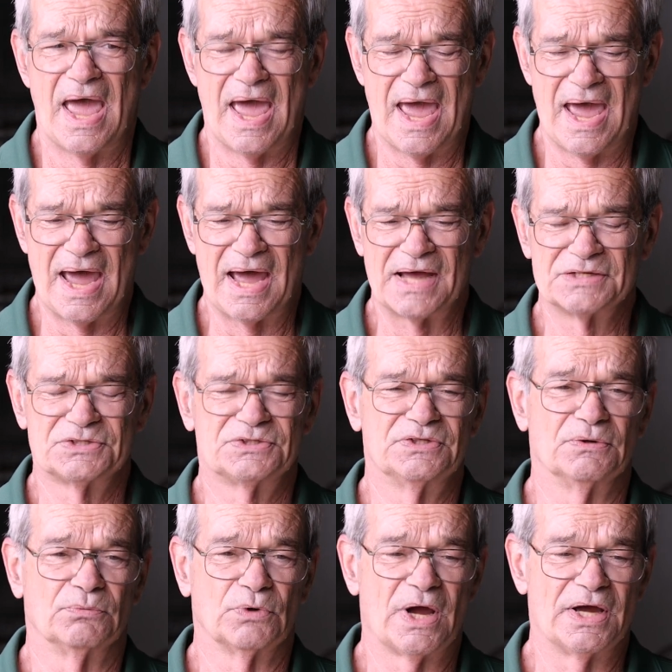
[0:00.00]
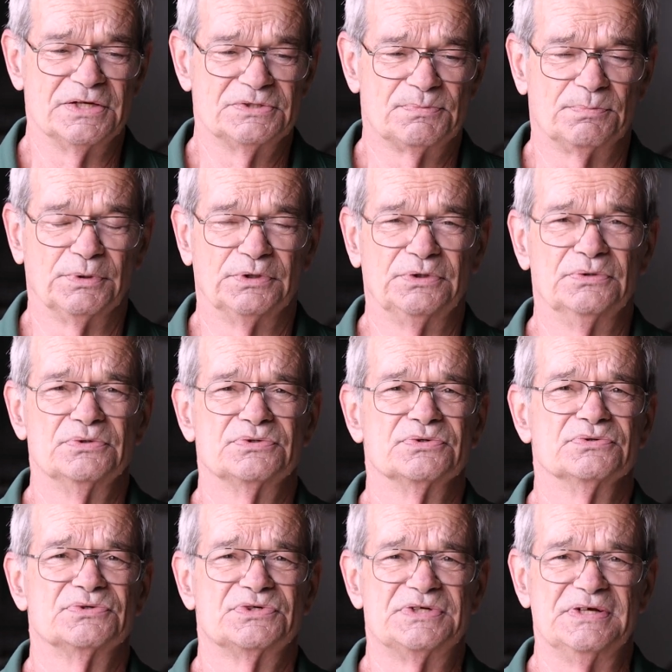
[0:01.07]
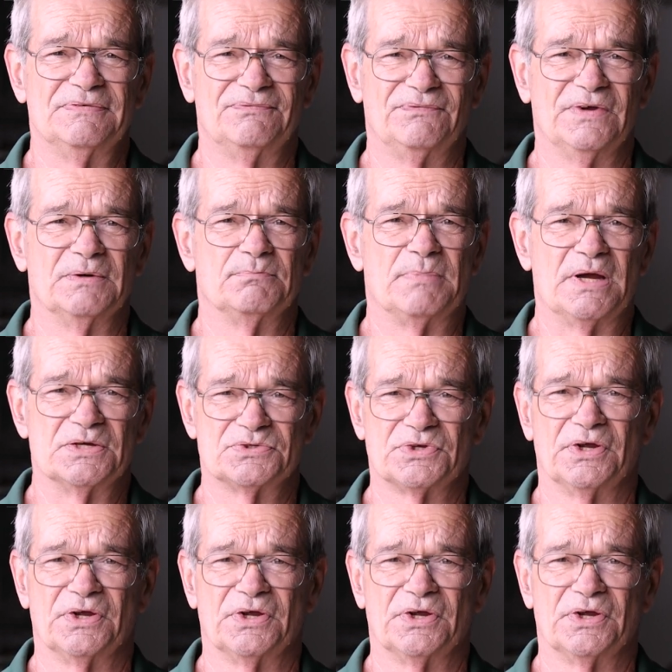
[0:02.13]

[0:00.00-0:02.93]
as the rice producers see fit based